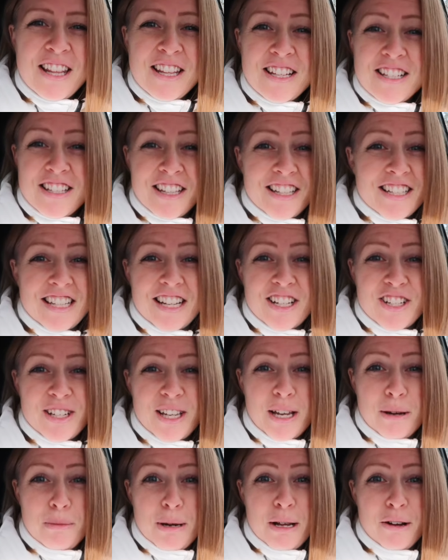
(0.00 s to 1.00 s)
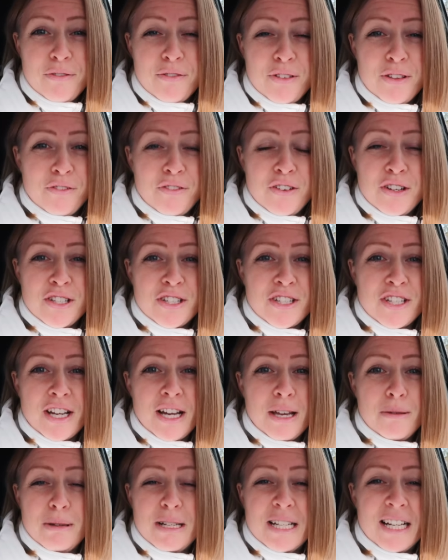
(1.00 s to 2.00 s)
the sun is actually coming out for the first
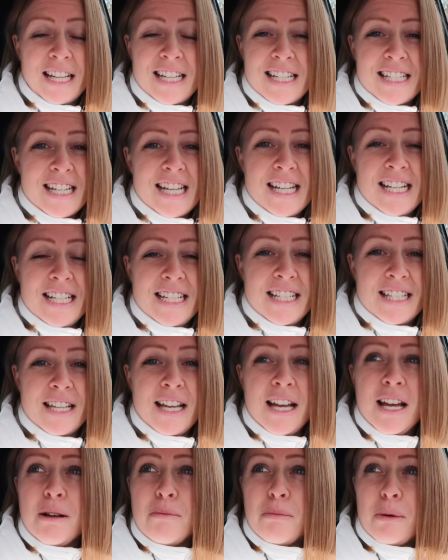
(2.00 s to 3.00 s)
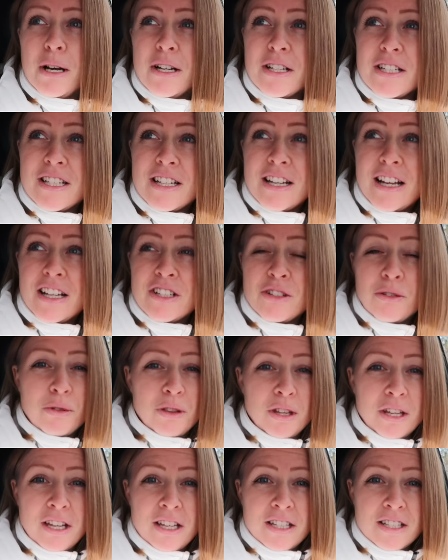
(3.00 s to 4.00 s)
time in like days but I don't
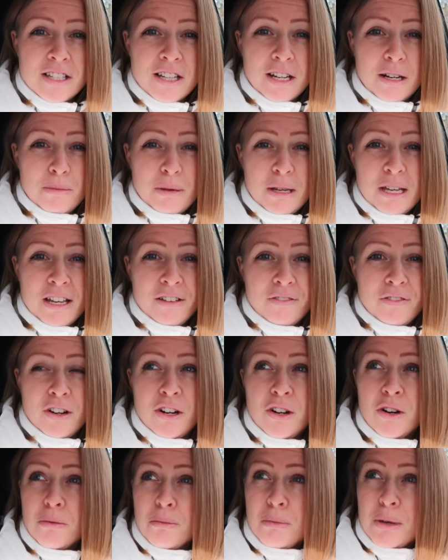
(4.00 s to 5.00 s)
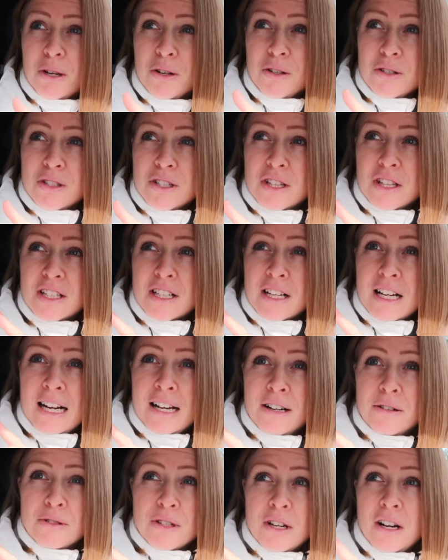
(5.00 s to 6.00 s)
think it's going to be here for long because the
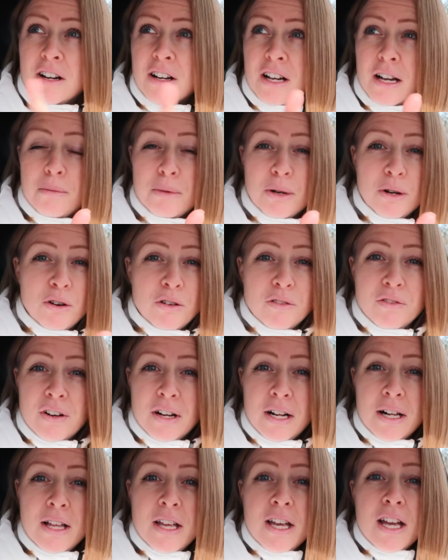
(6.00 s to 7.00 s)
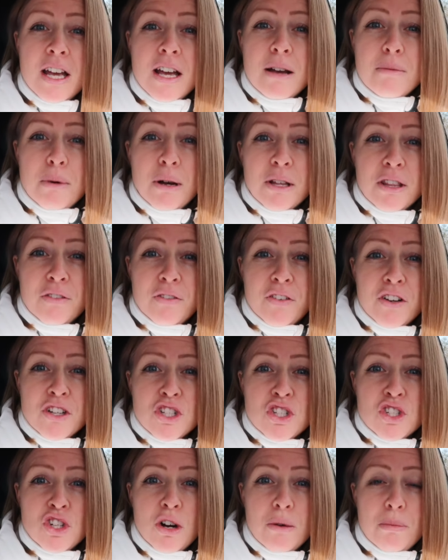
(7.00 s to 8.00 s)
clouds are coming over but the
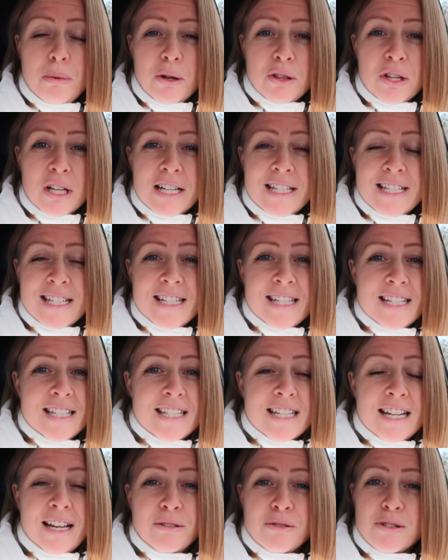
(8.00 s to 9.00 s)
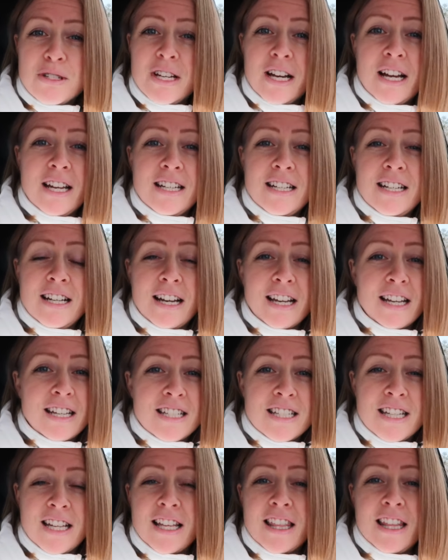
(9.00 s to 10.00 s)
first job on the list is now done I
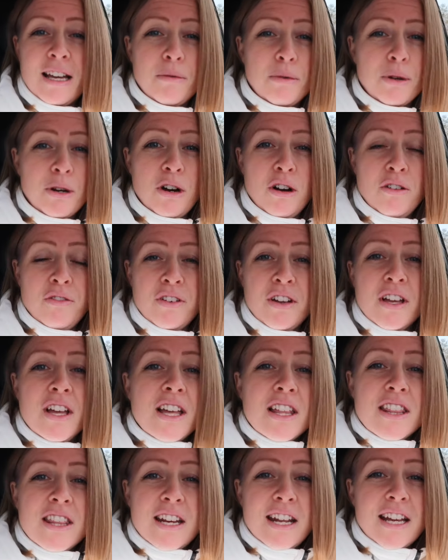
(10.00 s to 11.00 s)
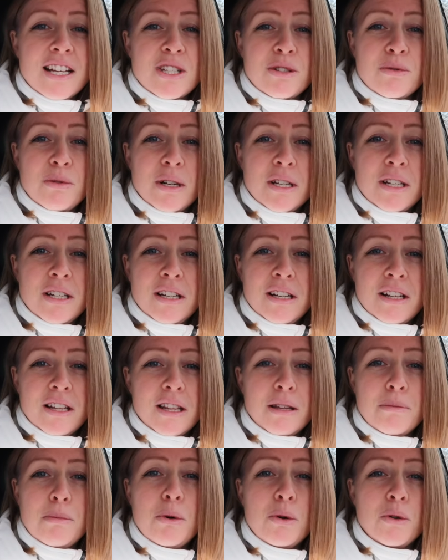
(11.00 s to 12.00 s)
can tick that one off the next one
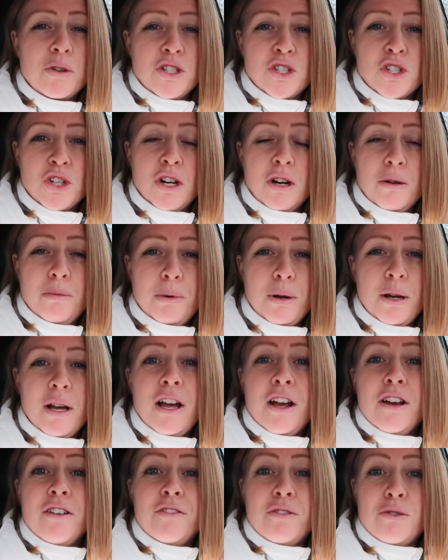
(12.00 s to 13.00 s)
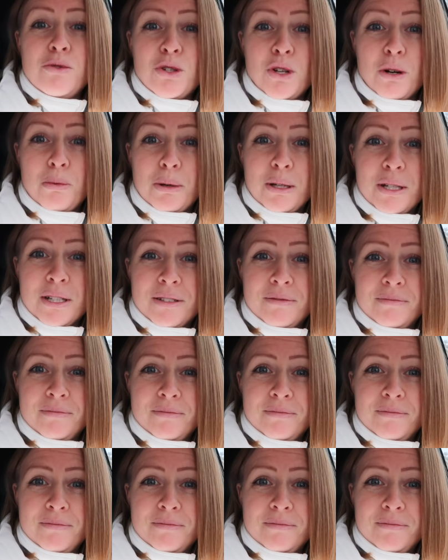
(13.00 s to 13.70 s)
the boring job food shopping